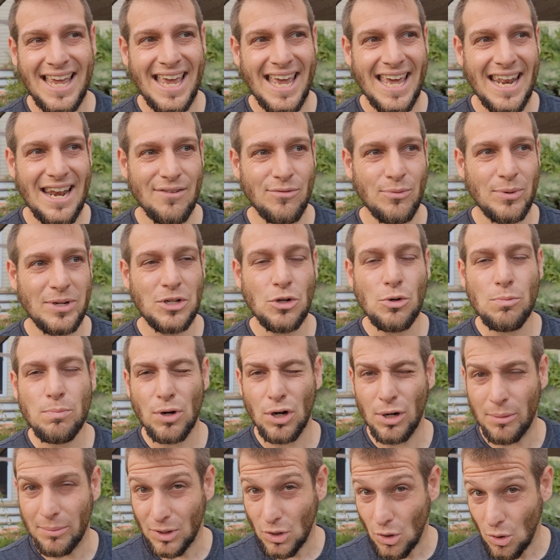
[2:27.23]
And if we do
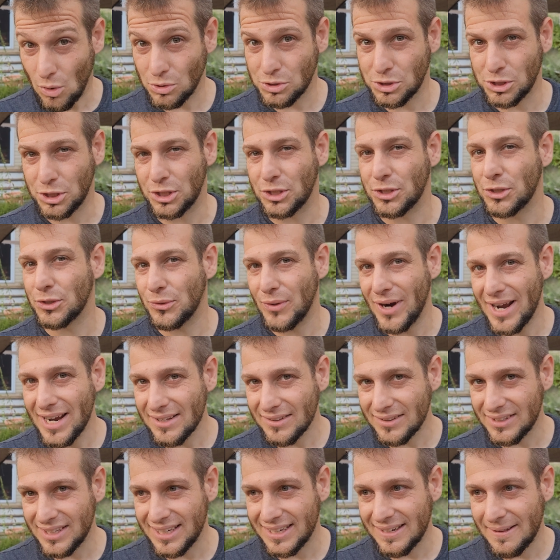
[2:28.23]
permaculture
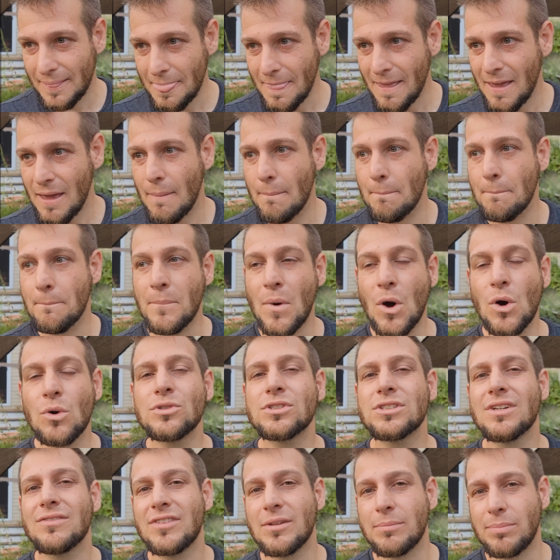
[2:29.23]
correctly,
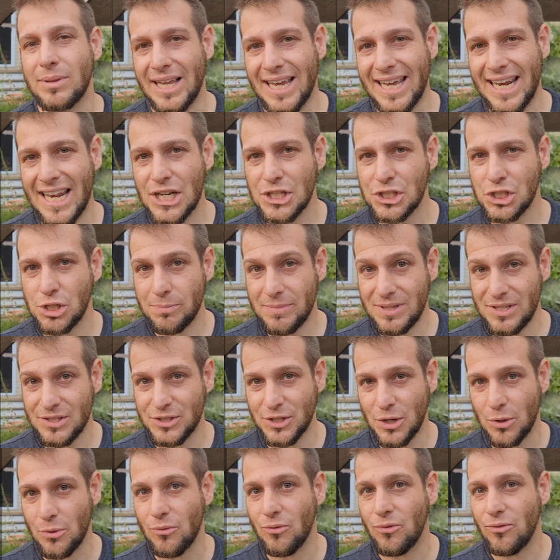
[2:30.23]
most of the planet should be
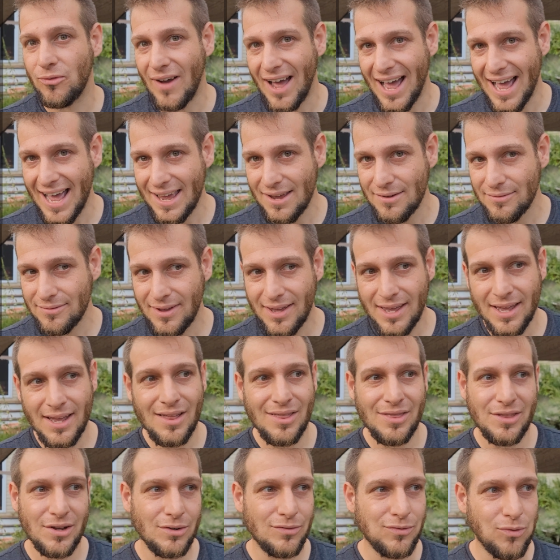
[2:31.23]
zone
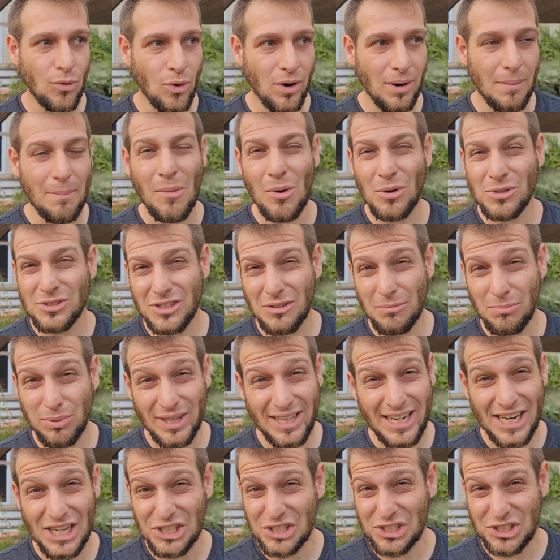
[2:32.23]
5. Therefore, most of the
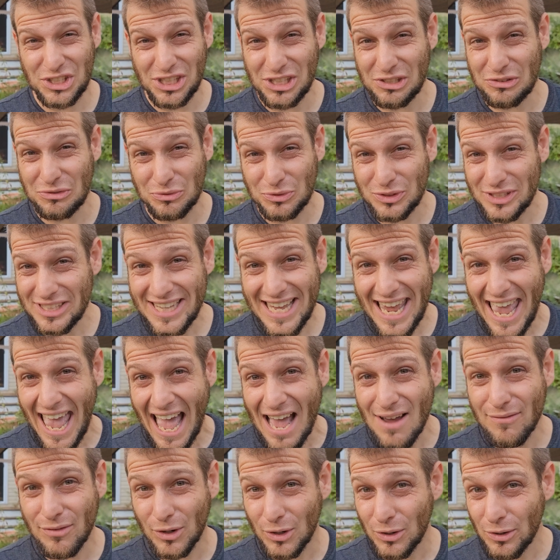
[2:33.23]
planet shouldn't really
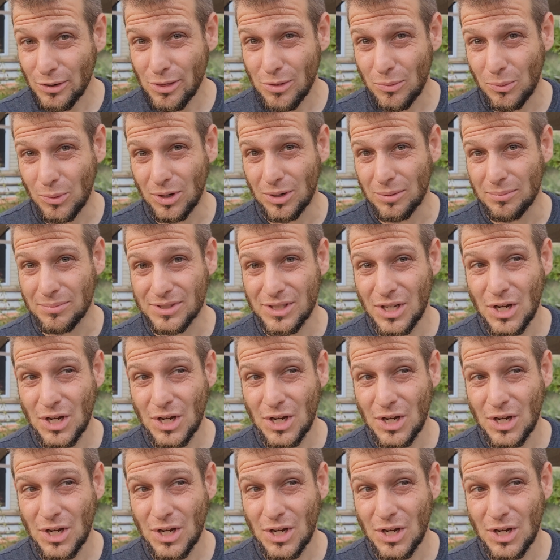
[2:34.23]
have earthworms.